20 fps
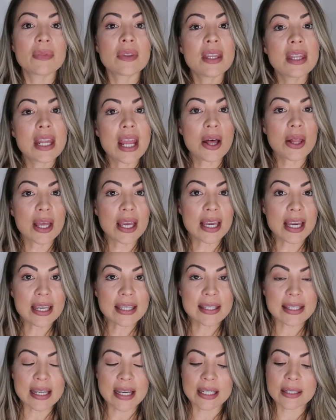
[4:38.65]
Now, like I
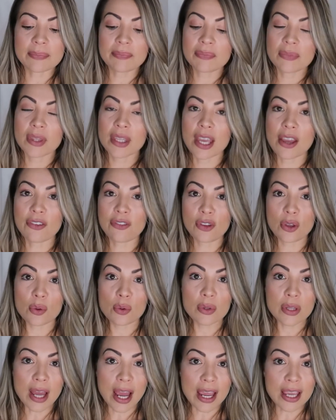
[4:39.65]
said, if you
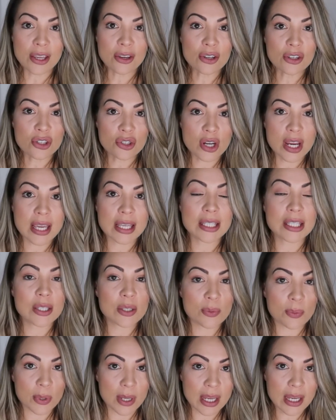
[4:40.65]
like your drinks
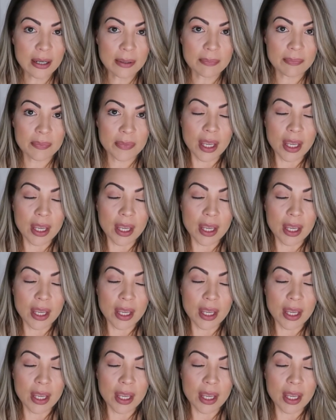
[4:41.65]
sweet,